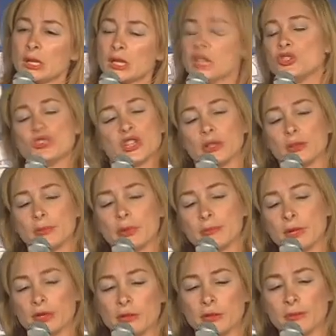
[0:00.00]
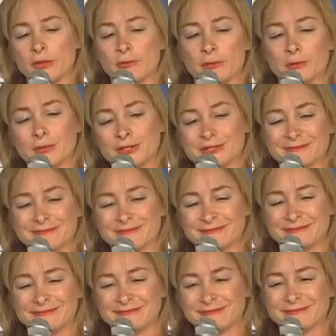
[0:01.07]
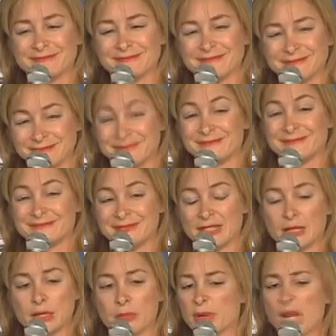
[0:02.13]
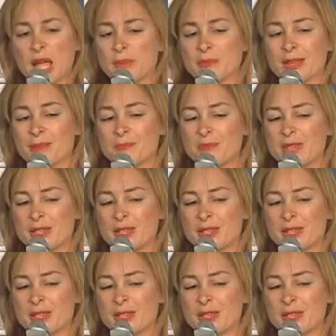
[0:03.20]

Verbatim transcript: Can you tell I've been married before? But I'm not